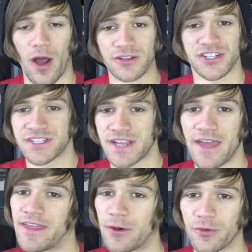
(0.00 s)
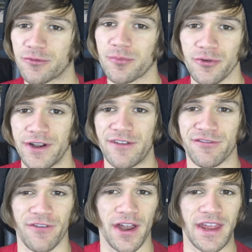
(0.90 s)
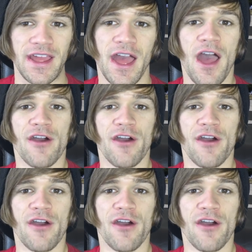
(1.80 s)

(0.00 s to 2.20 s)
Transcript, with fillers: I'll just say that it was pretty funny.